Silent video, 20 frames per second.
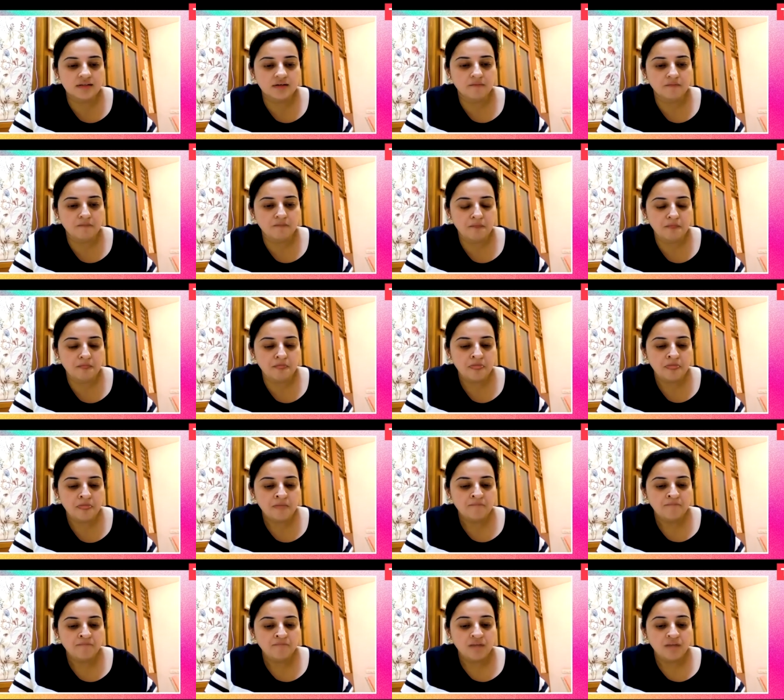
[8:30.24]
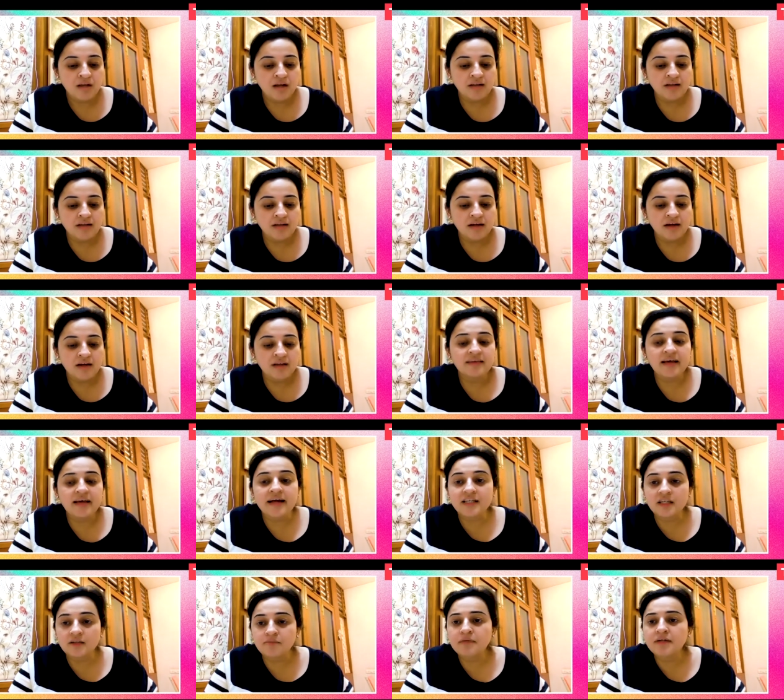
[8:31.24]
uh, an
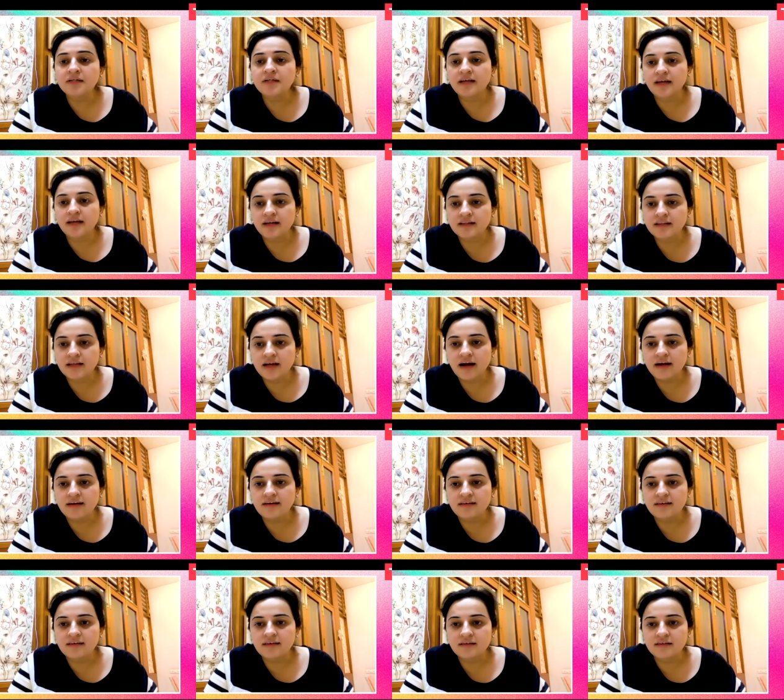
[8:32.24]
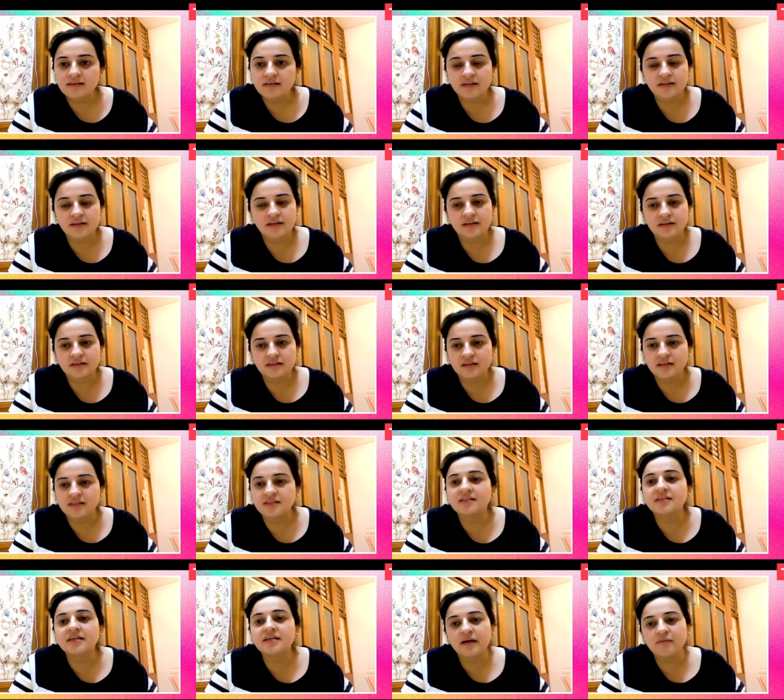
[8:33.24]
enlightenment like that, uh,
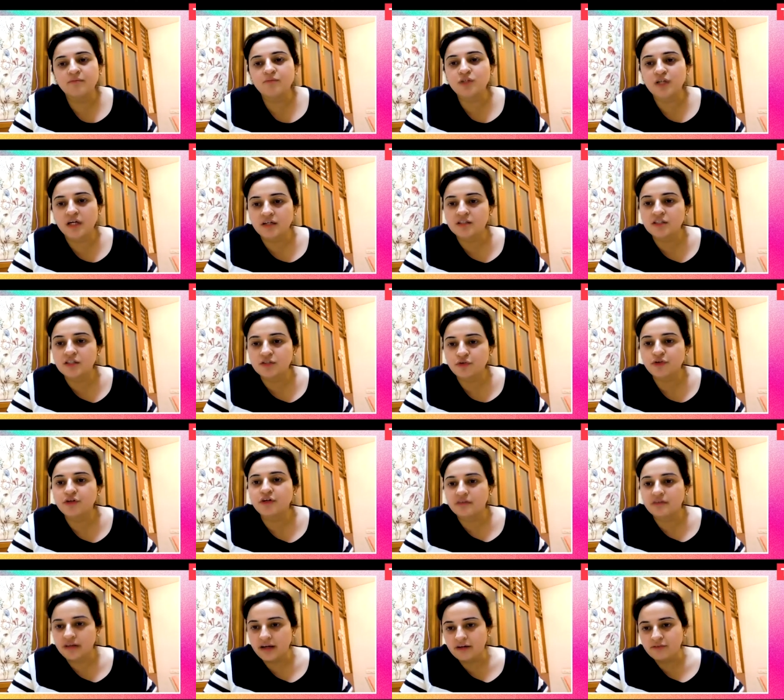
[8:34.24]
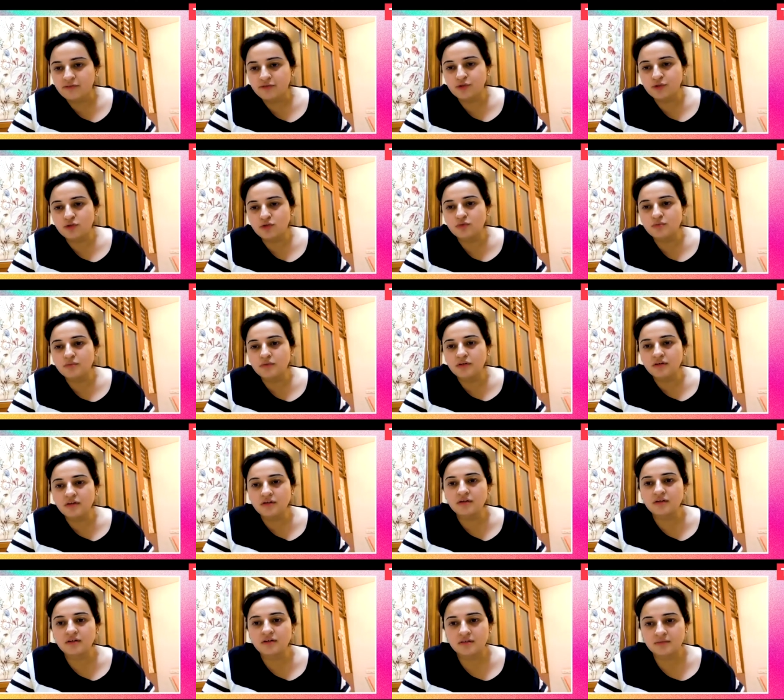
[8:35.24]
it's a game changer for your life. So to
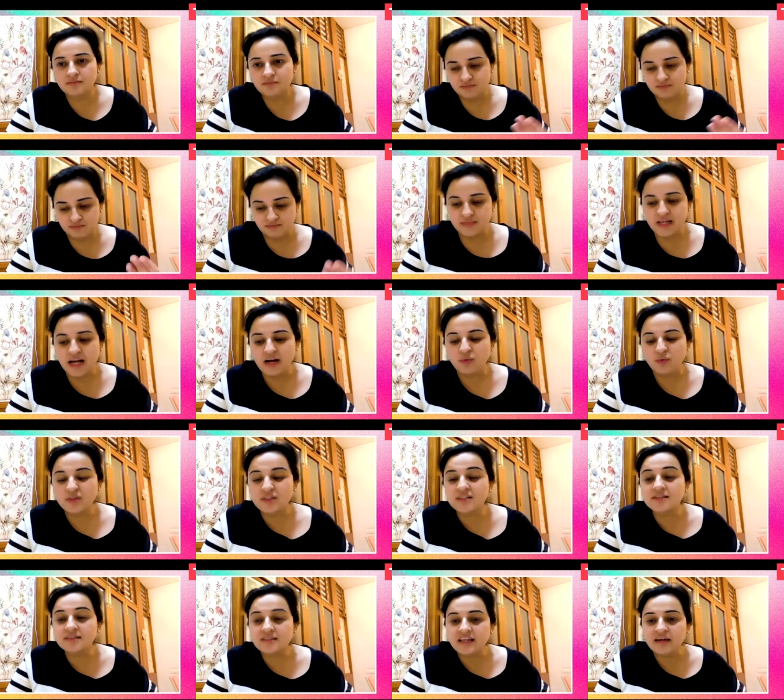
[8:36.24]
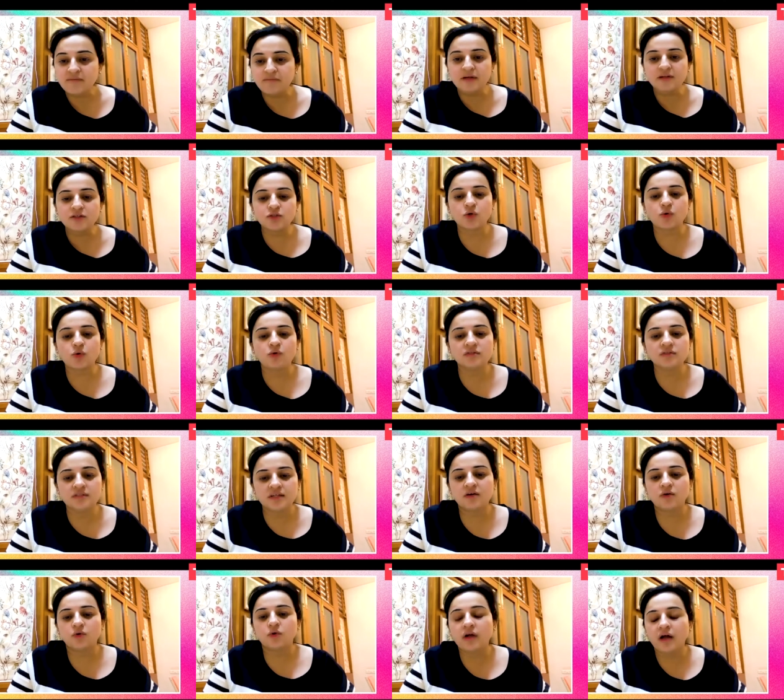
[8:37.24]
me, uh, that was the stepping stone,
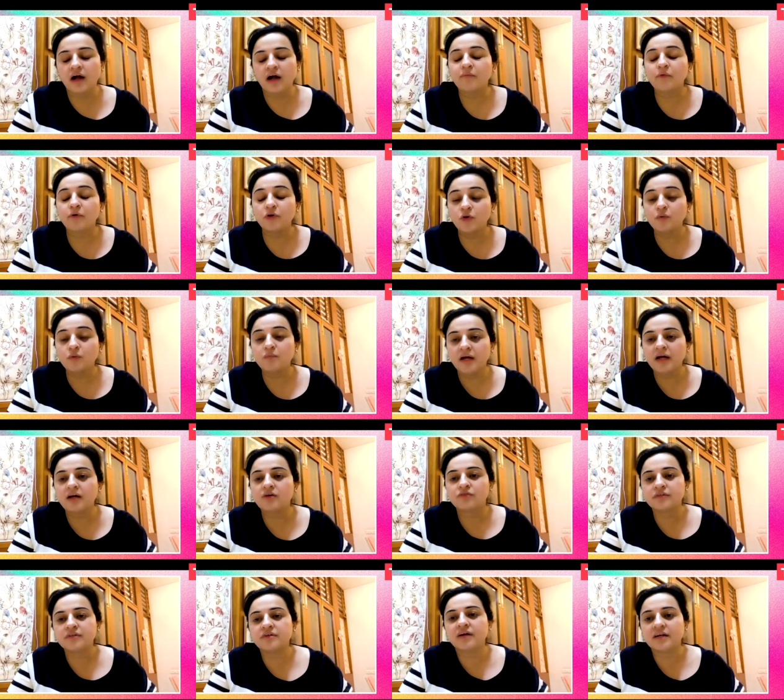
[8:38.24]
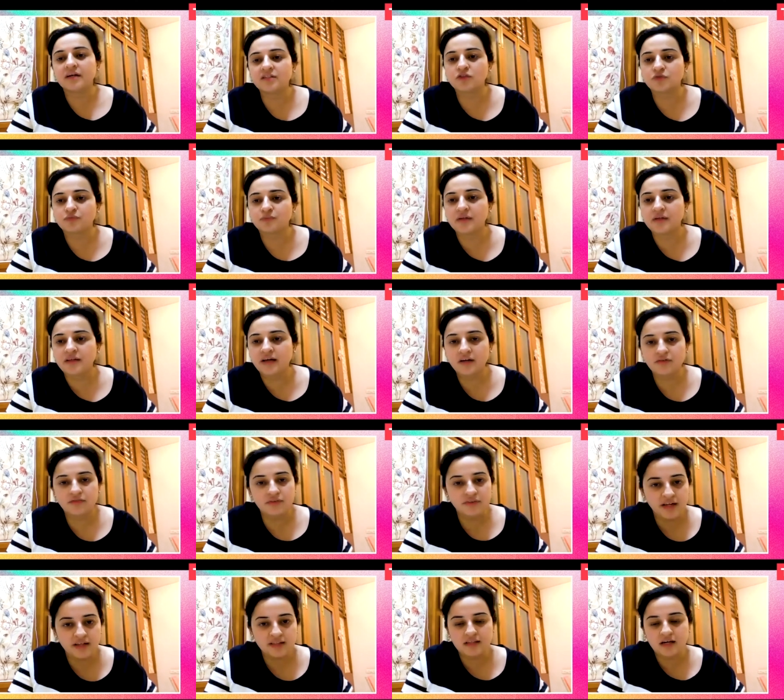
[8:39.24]
saying, "Okay, I'm going to bake for the rest of my life,"
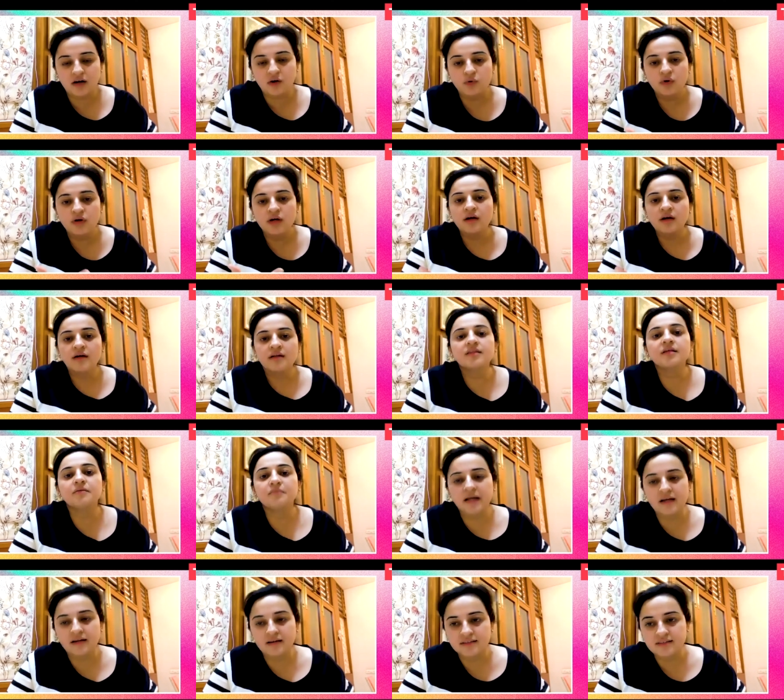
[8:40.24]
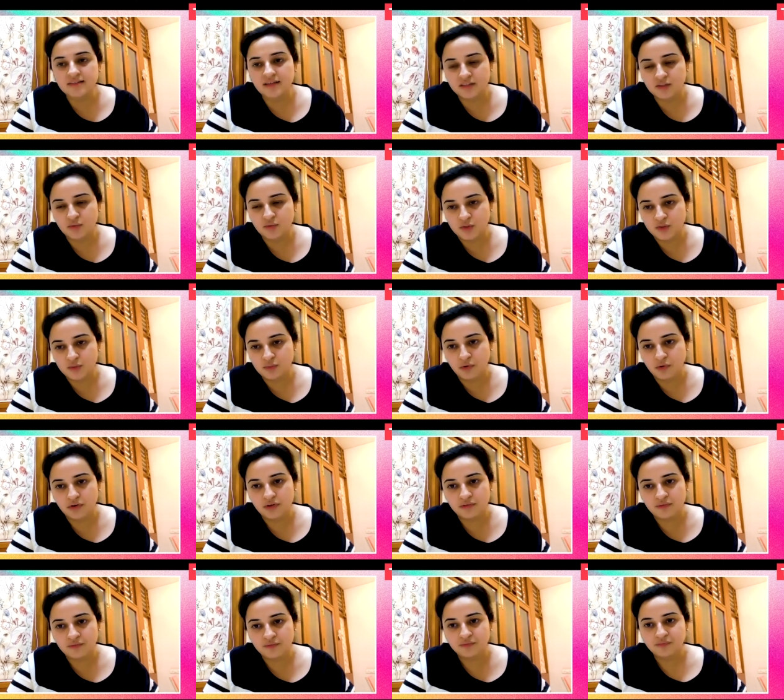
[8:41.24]
and that's how the baker's dozen was born.